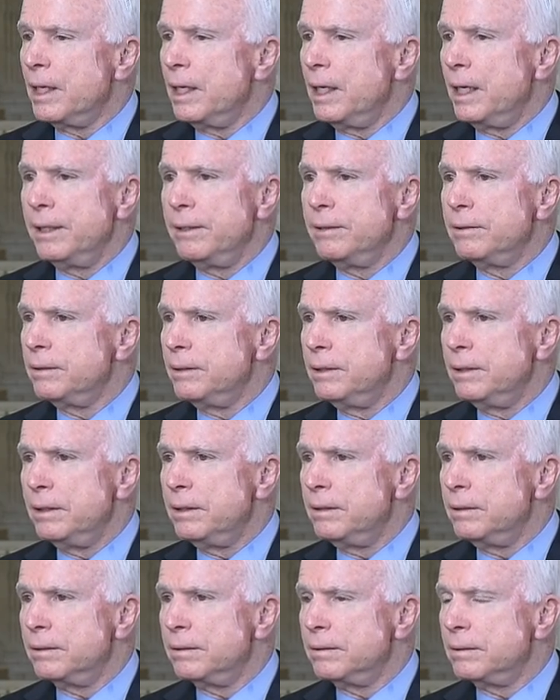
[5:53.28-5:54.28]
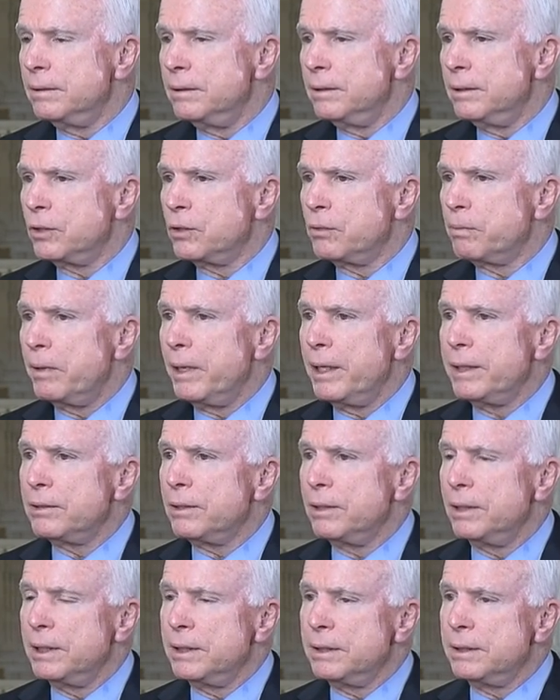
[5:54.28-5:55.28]
I don't know. This
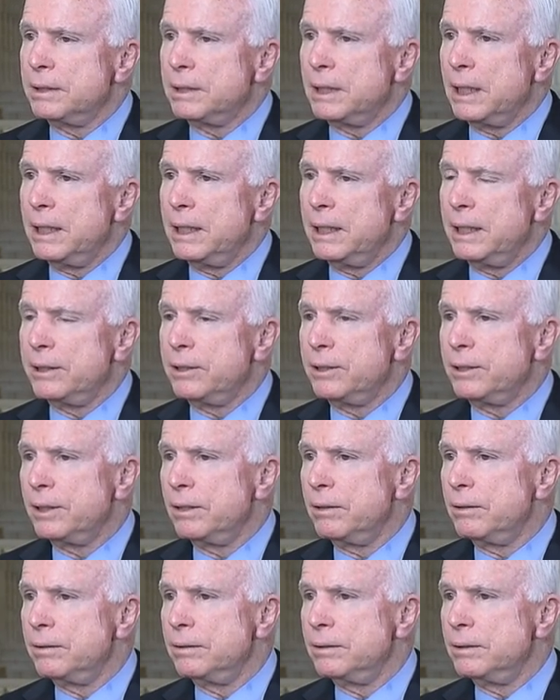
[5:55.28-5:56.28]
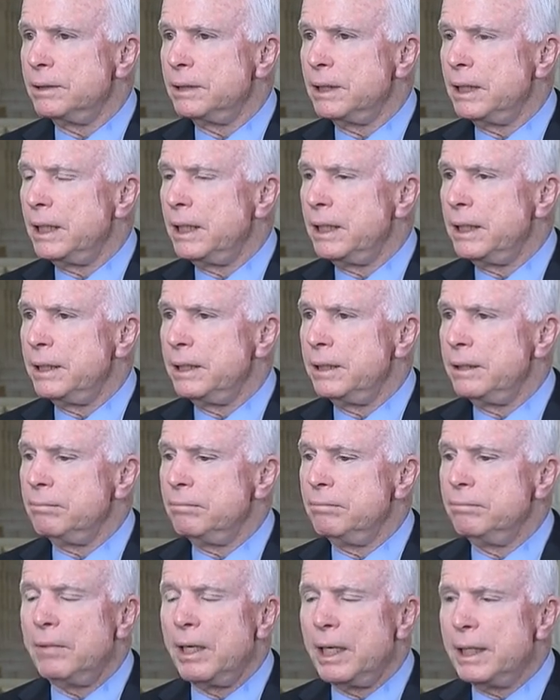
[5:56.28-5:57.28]
president has shown a
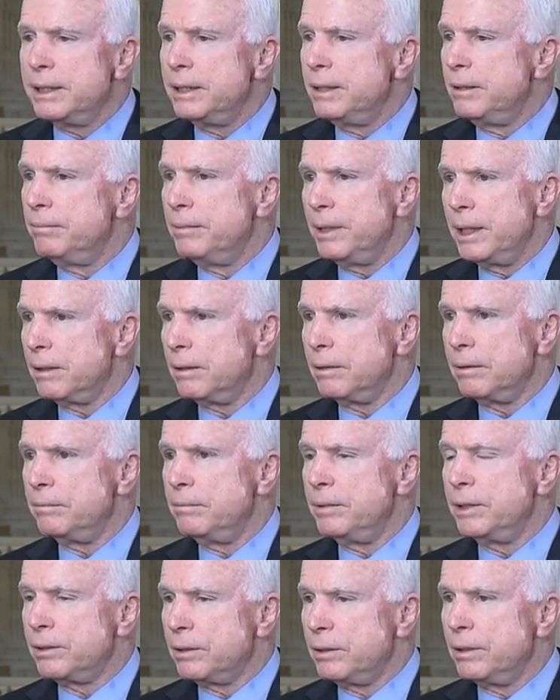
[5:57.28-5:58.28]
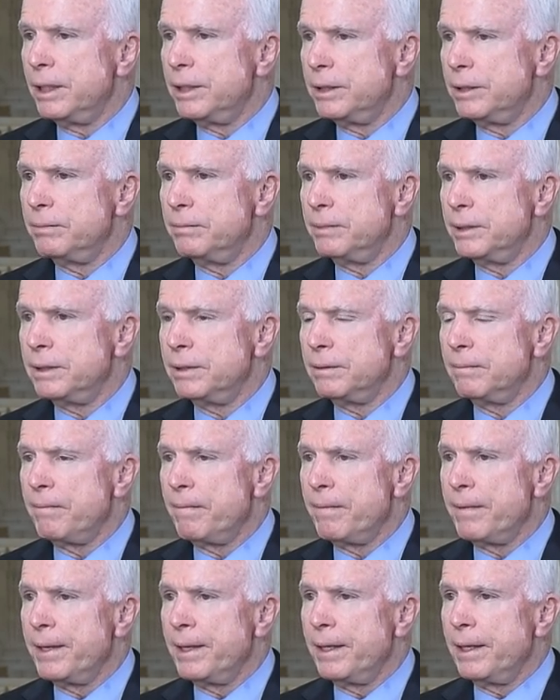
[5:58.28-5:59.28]
monumental misjudgment,
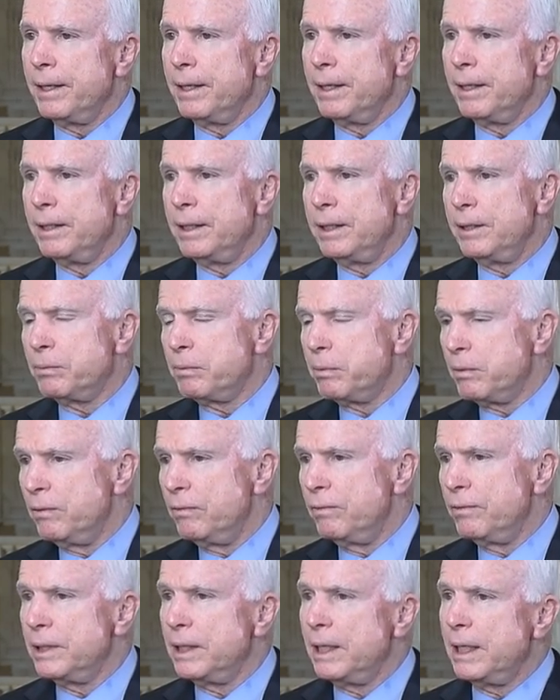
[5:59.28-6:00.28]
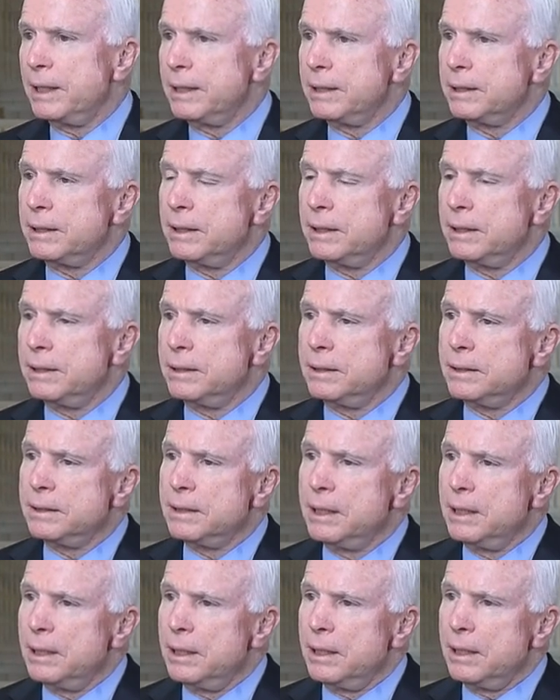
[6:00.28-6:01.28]
and he's proven that in
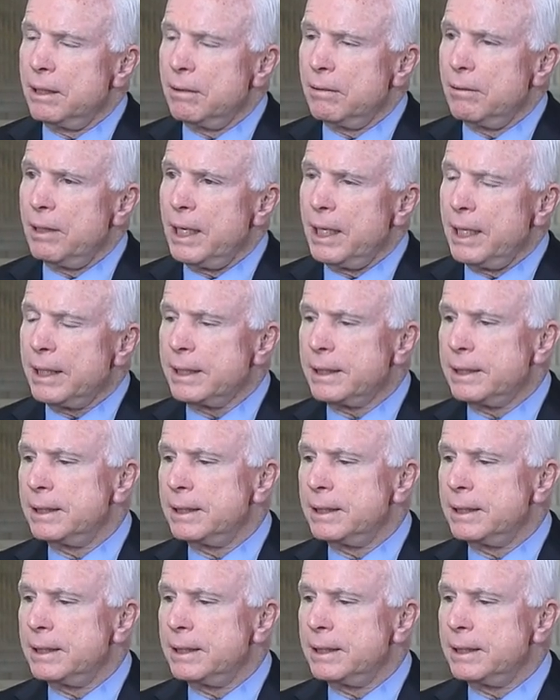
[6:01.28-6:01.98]
Iraq,